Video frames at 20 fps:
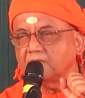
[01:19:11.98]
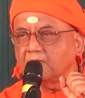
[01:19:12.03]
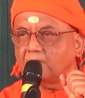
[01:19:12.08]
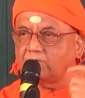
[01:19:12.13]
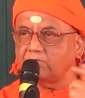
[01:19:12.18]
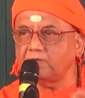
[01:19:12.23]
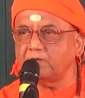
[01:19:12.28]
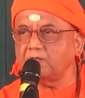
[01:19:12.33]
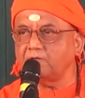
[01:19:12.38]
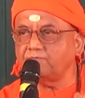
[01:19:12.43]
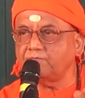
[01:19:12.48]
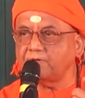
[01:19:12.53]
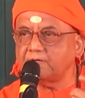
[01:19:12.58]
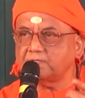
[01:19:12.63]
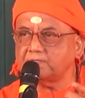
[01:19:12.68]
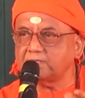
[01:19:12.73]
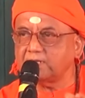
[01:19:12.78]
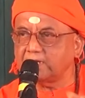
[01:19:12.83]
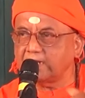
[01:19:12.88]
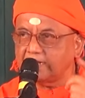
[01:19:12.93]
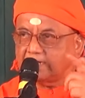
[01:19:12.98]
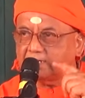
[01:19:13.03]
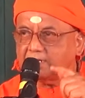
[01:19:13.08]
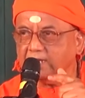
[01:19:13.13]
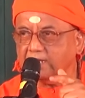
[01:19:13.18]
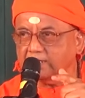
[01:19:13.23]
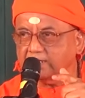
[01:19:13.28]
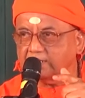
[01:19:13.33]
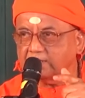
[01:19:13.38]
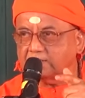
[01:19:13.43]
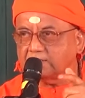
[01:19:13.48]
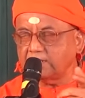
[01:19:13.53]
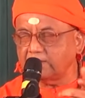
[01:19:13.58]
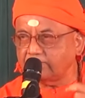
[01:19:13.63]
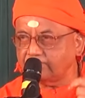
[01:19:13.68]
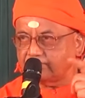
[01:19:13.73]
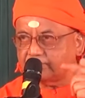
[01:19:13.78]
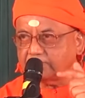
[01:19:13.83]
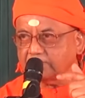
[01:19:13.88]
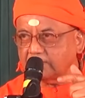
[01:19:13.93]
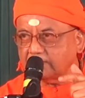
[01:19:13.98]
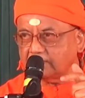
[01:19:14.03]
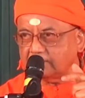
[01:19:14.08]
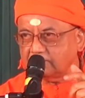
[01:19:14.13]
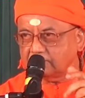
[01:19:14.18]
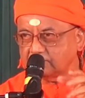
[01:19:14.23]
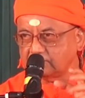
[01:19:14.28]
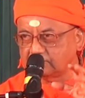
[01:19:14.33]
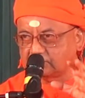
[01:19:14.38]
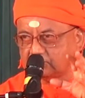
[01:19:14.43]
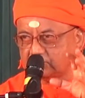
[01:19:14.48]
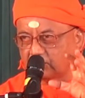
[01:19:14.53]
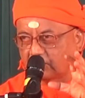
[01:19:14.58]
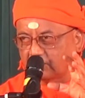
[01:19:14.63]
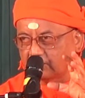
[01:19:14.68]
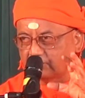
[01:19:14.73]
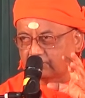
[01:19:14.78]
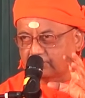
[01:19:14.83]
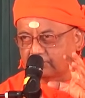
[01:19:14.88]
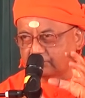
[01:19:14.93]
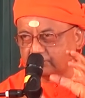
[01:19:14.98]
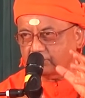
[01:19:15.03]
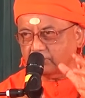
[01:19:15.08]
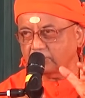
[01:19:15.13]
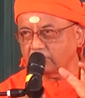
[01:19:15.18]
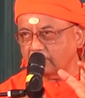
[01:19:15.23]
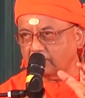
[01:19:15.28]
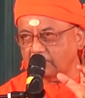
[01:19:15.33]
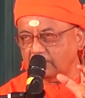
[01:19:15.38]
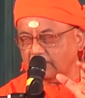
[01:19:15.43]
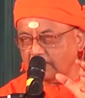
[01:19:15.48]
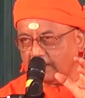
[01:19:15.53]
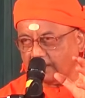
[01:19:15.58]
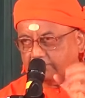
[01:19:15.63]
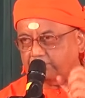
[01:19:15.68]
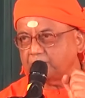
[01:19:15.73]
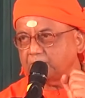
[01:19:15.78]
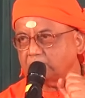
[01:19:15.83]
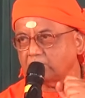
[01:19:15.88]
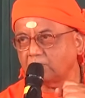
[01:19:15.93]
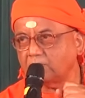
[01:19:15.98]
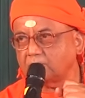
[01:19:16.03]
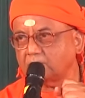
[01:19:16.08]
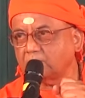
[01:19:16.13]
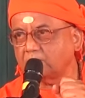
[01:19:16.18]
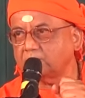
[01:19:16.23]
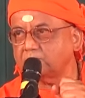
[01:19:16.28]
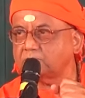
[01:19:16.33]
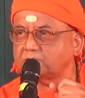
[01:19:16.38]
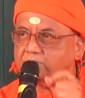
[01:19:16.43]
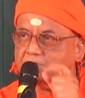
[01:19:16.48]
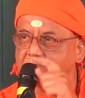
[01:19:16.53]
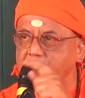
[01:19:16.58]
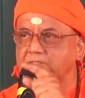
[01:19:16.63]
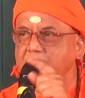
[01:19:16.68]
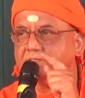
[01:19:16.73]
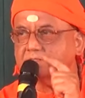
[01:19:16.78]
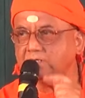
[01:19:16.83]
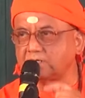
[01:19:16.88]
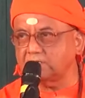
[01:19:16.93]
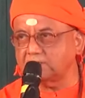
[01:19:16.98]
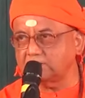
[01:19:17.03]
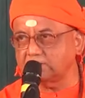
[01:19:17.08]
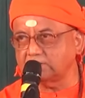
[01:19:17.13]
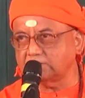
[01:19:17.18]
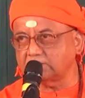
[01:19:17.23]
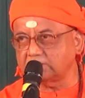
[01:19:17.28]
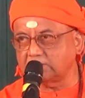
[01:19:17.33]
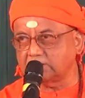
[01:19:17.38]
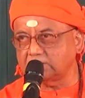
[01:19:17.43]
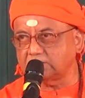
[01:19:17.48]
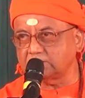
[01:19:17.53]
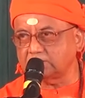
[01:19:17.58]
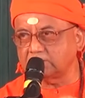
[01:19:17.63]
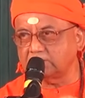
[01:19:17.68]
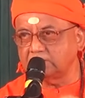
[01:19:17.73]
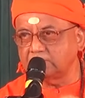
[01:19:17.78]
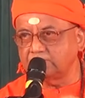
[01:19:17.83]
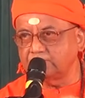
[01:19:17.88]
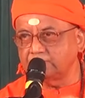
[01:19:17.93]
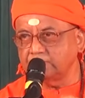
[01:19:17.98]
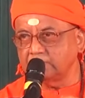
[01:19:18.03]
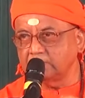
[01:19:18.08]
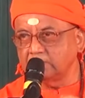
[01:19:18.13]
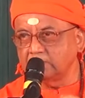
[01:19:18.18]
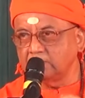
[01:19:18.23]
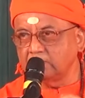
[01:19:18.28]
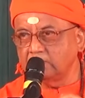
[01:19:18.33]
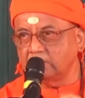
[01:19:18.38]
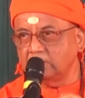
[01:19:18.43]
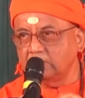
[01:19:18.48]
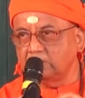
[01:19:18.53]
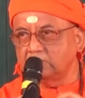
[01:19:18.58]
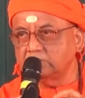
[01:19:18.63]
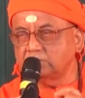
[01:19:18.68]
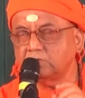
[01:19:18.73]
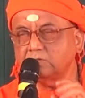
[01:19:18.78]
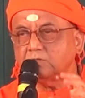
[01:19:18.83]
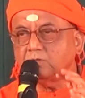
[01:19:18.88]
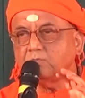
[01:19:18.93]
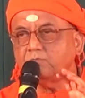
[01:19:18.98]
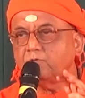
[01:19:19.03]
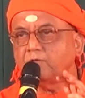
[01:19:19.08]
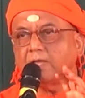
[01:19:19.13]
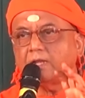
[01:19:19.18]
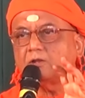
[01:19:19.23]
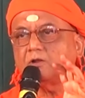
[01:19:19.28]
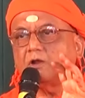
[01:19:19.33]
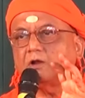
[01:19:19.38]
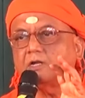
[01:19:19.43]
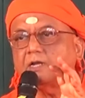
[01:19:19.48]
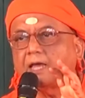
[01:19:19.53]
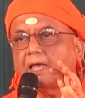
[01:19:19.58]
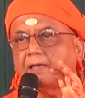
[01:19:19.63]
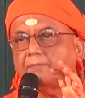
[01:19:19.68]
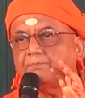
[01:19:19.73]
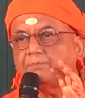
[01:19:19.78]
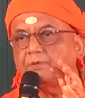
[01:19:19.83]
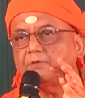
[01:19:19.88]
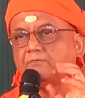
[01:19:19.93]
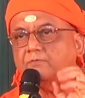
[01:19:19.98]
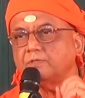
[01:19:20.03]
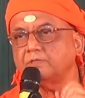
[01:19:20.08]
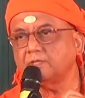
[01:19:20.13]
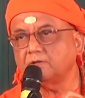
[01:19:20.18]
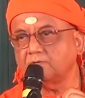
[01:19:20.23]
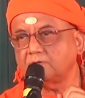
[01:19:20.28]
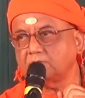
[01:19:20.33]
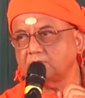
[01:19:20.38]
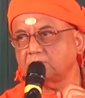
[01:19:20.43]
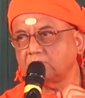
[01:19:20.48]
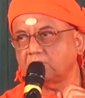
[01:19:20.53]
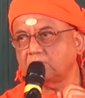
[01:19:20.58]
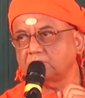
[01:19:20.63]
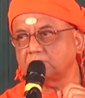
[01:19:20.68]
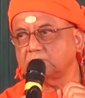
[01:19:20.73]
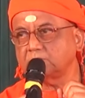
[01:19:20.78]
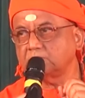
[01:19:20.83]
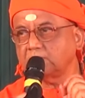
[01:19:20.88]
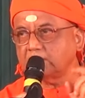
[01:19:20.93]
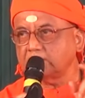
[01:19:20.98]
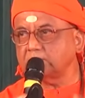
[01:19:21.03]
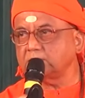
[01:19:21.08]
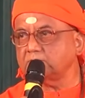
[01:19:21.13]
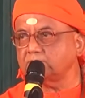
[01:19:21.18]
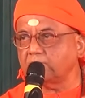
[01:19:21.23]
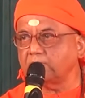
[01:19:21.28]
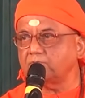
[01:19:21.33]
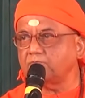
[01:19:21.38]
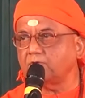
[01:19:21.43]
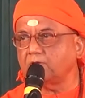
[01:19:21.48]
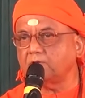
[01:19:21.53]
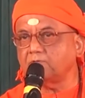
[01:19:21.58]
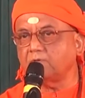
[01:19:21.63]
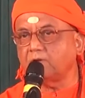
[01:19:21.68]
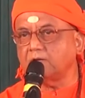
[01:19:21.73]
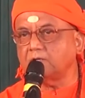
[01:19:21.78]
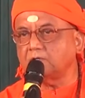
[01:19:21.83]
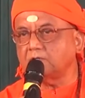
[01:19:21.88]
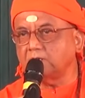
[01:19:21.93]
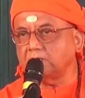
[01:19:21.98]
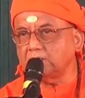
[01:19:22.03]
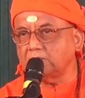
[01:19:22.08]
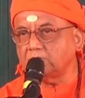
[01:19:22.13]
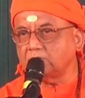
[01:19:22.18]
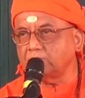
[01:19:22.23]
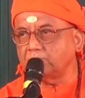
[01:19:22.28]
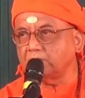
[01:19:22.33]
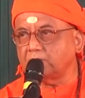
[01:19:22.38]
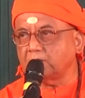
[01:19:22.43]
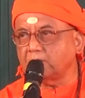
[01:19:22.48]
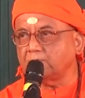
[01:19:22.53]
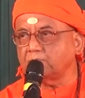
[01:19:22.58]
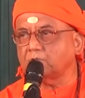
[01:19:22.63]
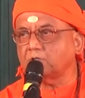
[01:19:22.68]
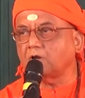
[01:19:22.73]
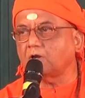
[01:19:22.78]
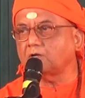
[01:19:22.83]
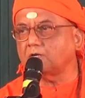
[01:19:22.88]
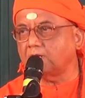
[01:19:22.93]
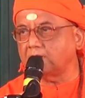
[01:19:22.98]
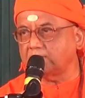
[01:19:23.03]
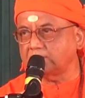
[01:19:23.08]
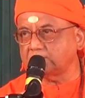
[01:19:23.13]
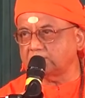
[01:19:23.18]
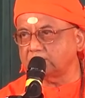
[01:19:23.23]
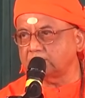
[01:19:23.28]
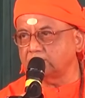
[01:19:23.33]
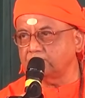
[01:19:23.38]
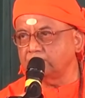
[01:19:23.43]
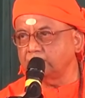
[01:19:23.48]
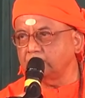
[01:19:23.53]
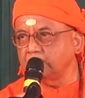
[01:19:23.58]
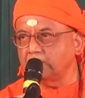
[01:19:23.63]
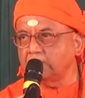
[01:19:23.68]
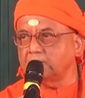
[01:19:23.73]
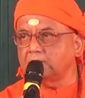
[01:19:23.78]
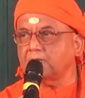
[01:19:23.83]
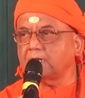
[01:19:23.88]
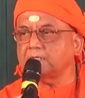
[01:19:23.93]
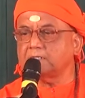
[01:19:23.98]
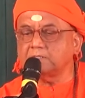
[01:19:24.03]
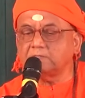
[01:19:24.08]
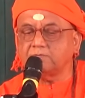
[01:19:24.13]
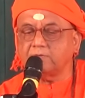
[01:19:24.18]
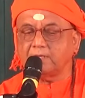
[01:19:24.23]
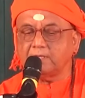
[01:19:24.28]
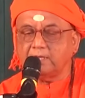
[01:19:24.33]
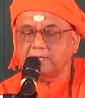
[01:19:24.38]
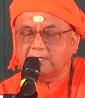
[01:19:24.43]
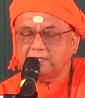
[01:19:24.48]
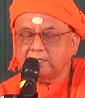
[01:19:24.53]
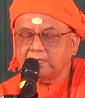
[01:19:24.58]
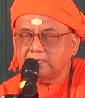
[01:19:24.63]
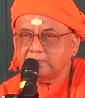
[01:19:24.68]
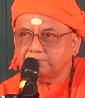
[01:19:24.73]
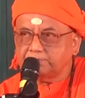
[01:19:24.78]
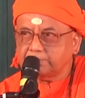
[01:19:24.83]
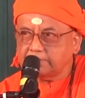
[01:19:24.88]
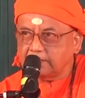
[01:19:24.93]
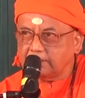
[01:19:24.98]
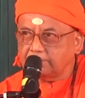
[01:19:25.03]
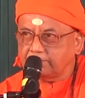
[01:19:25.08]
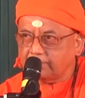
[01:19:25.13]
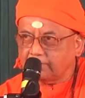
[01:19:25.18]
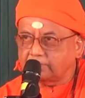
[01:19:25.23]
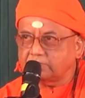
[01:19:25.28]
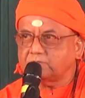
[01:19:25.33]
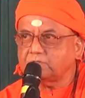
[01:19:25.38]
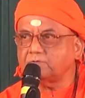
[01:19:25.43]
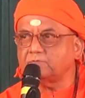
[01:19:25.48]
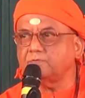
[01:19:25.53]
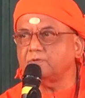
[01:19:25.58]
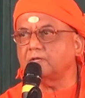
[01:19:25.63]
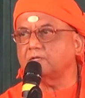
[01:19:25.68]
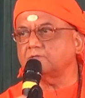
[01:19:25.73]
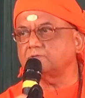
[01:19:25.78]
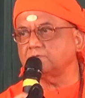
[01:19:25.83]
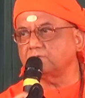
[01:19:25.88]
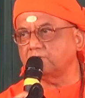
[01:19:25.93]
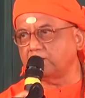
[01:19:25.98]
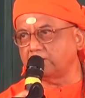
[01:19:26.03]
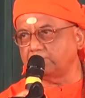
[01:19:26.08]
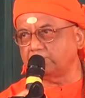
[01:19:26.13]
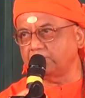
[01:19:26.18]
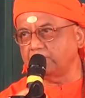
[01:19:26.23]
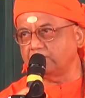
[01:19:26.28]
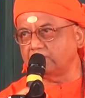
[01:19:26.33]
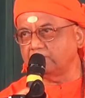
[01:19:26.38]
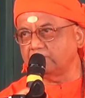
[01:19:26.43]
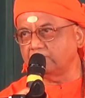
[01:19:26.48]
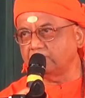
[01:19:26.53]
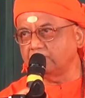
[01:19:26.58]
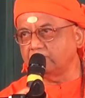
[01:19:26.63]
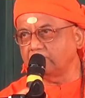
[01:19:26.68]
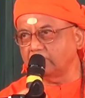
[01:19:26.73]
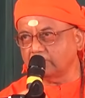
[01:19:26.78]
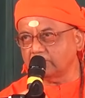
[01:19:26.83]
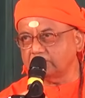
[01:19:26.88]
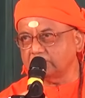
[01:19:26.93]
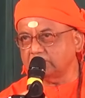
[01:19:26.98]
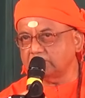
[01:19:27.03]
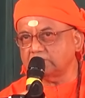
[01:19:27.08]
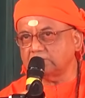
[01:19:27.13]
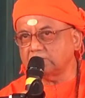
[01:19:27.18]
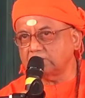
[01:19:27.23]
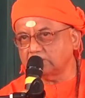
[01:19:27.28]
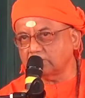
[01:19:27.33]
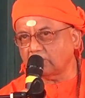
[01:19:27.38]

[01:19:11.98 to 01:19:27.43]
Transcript: Even if it is an indulgent, if it's a joy, so-called happy thought also, it is creating stress. So we are not happy with our thoughts. That is why we are wanting to become thoughtless. That is why in deep sleep also we are so happy, because it is a